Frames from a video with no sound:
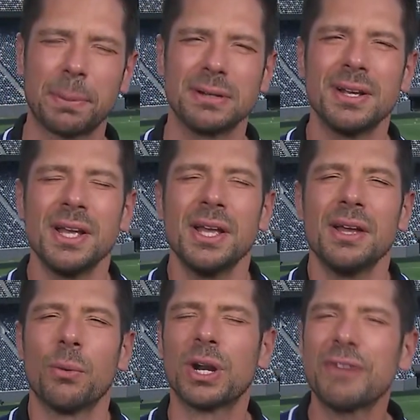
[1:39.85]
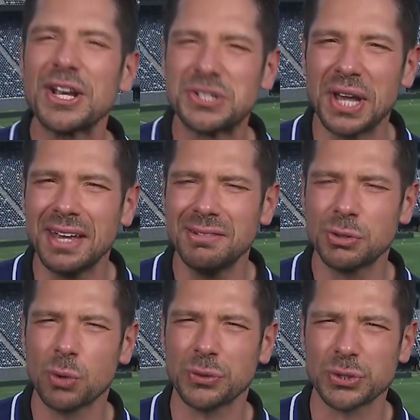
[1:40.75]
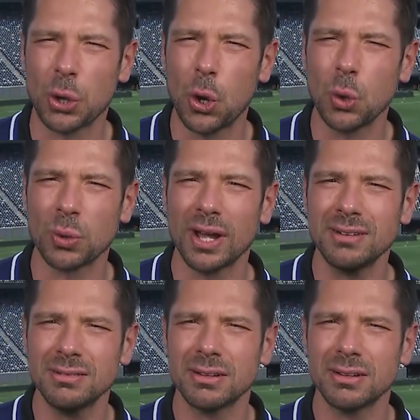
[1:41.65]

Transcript: But what have I said throughout this whole run?